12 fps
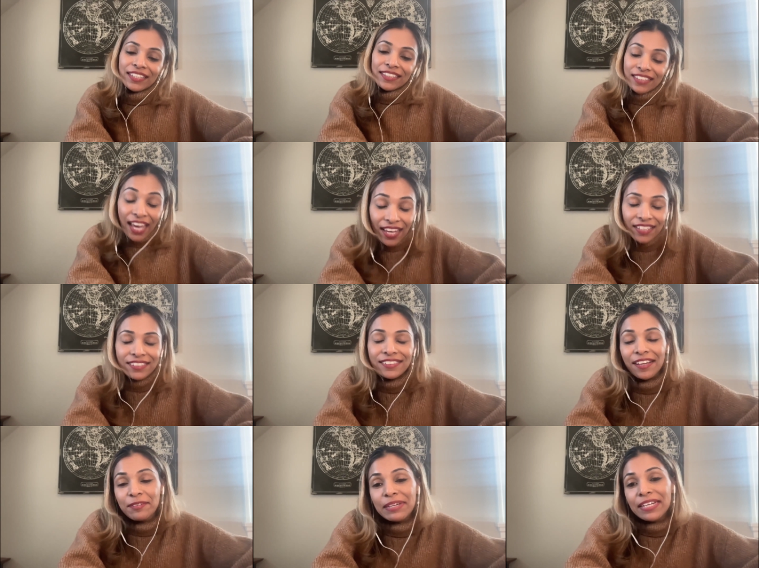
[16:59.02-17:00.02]
Yes.
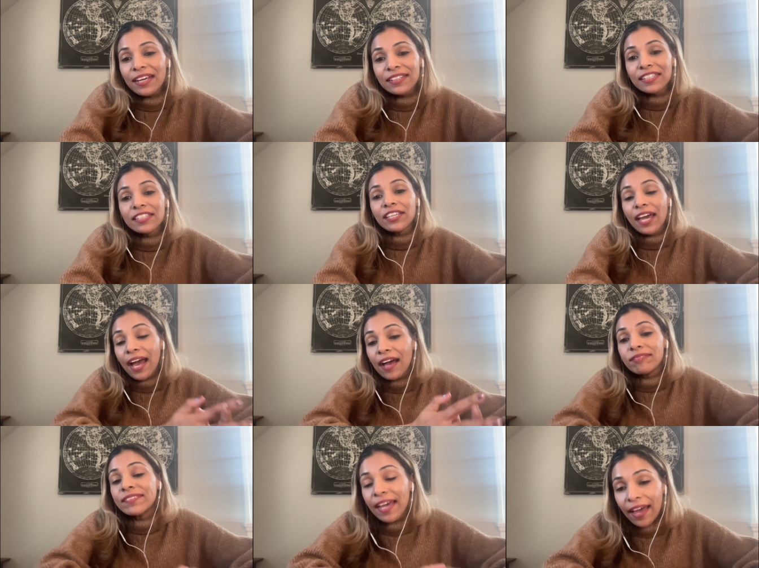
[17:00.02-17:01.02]
I mean, I think you
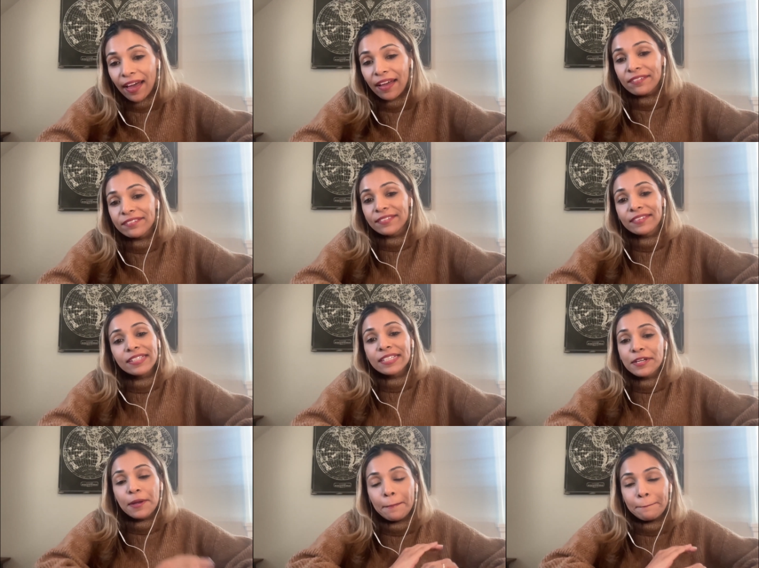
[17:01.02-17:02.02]
have to have
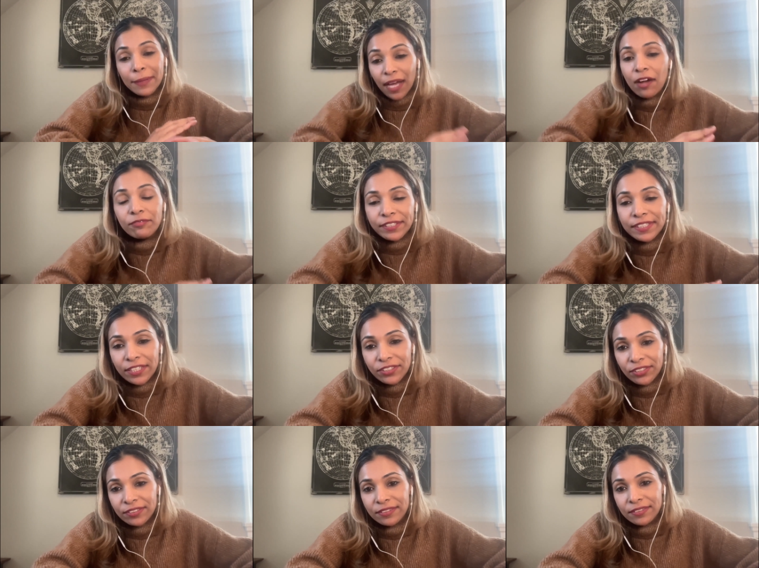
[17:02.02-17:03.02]

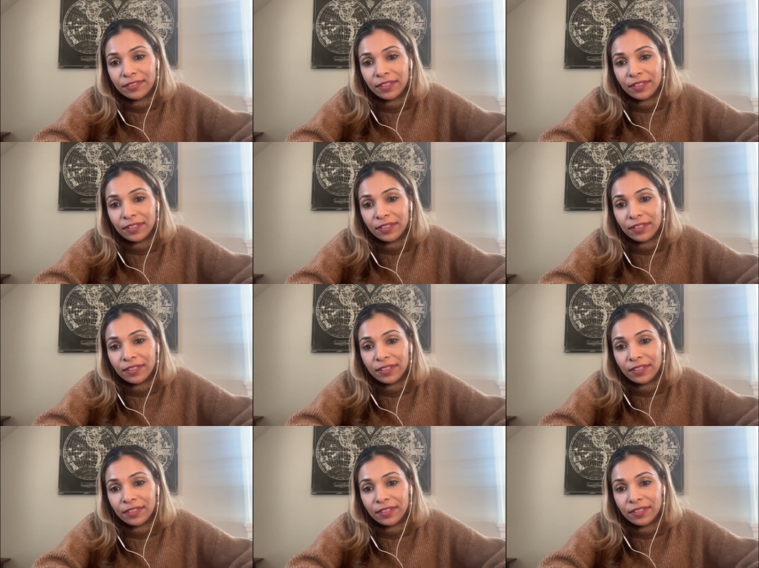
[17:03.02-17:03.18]
conversations.